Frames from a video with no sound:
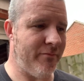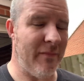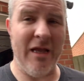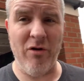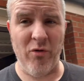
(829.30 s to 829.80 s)

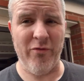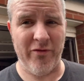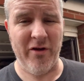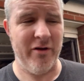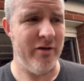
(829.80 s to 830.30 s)
in all
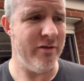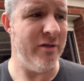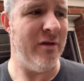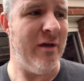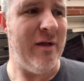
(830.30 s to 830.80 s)
fairness,
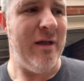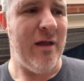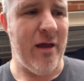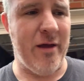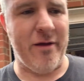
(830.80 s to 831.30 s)

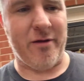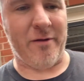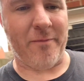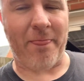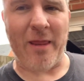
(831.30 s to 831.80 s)

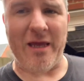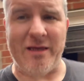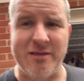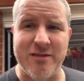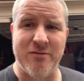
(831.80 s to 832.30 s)

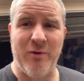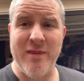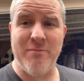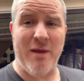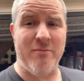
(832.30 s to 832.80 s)
is
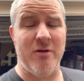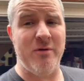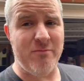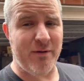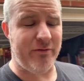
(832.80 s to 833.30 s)
when
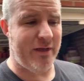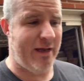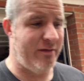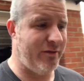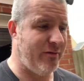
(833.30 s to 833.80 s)
BMW built the
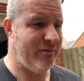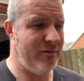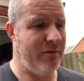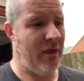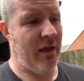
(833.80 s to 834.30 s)
engine
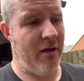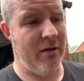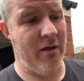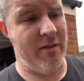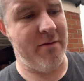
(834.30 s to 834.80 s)
at
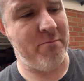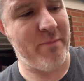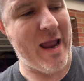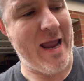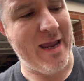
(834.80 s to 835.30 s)
the
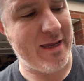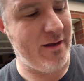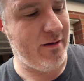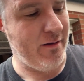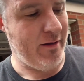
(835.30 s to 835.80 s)
back,
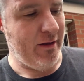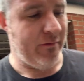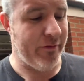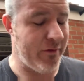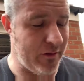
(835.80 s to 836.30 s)

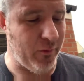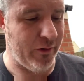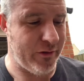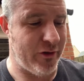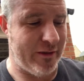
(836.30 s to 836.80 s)
there's the
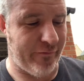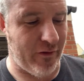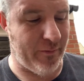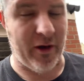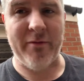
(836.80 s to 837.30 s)
water transfer
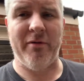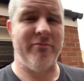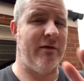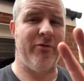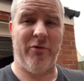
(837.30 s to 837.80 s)
pipe.
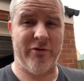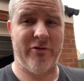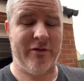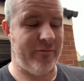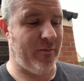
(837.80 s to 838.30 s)
Now, the water
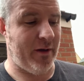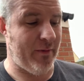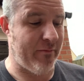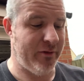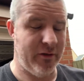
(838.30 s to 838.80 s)
transfer pipe
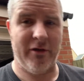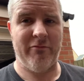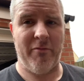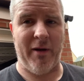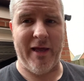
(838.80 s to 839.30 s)
I'm just going to
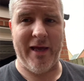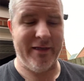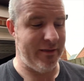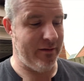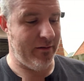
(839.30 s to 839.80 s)

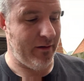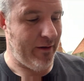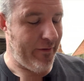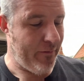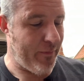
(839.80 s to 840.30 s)
replace,
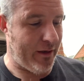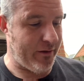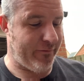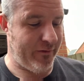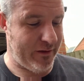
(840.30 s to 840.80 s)
because
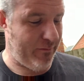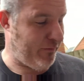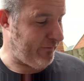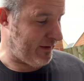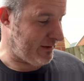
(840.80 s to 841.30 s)
for the simple
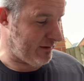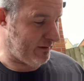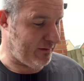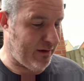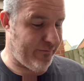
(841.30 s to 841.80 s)
fact is
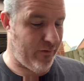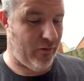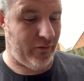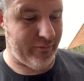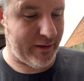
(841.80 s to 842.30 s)
I've
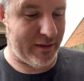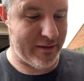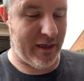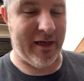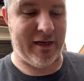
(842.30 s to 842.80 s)
already
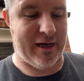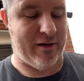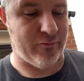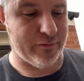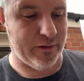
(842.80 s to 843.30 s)
taken
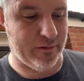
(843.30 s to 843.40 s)
out,